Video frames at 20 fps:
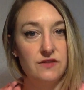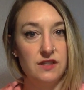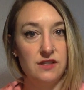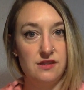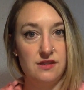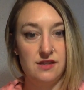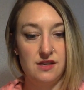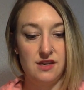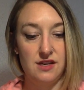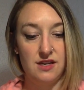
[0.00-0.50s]

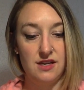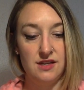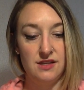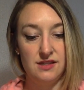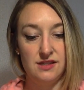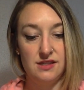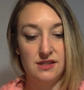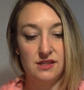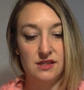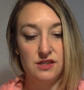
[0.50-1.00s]
listening
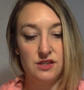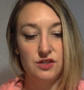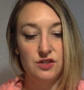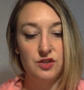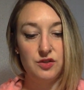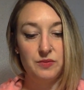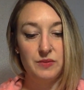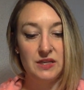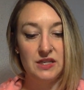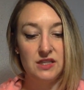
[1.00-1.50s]
is
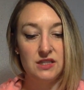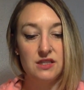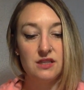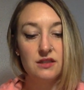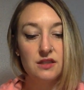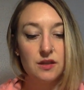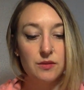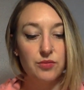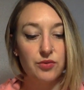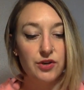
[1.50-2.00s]
to be
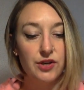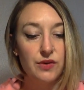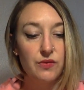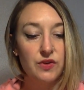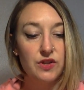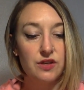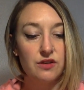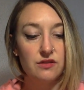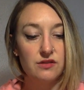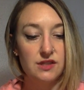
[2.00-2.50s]
deliberate
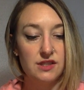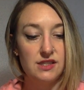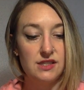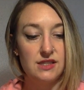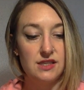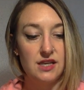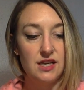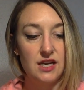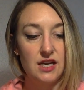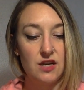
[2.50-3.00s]
with your
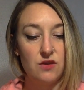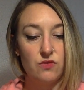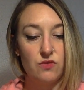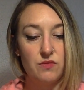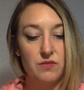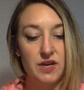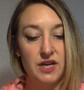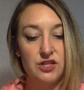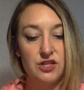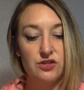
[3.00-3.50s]
listening and
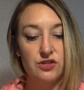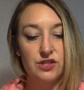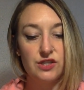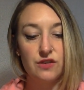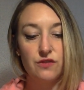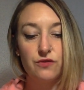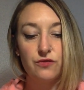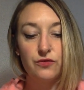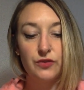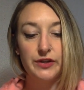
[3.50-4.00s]
remind
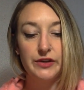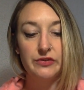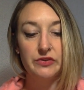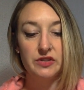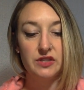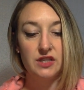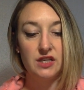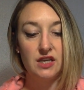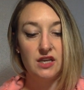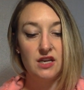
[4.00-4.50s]
yourself
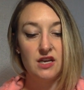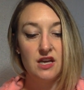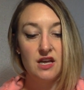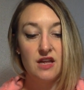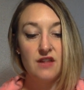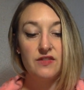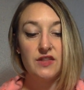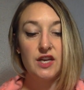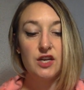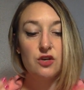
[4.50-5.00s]
frequently
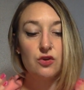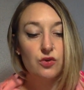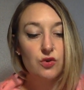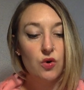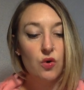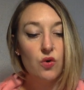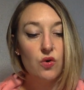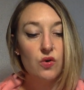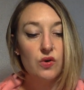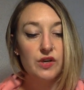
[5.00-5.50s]
that your
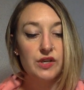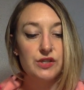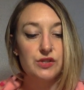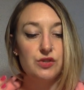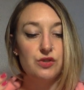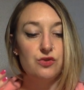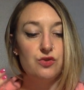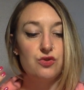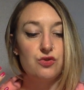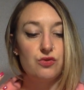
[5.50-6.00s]
goal is
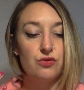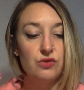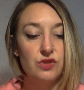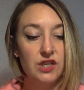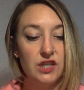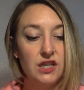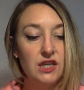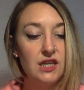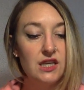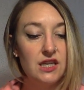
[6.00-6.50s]
to
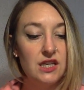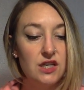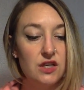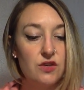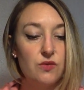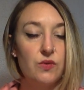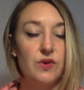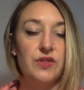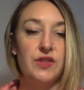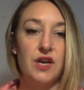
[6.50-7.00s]
truly
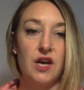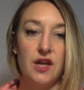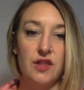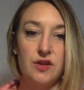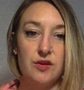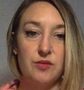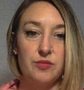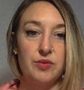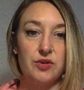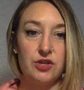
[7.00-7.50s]
hear what the
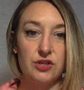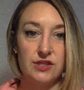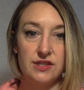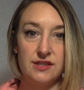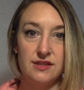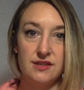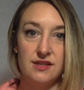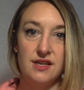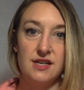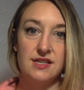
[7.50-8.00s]
other
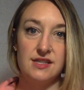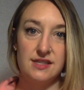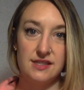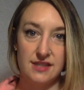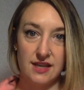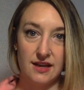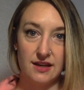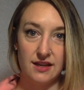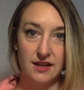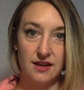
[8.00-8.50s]
person is
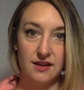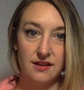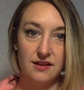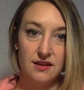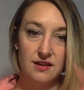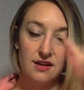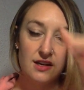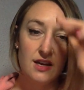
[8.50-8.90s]
saying.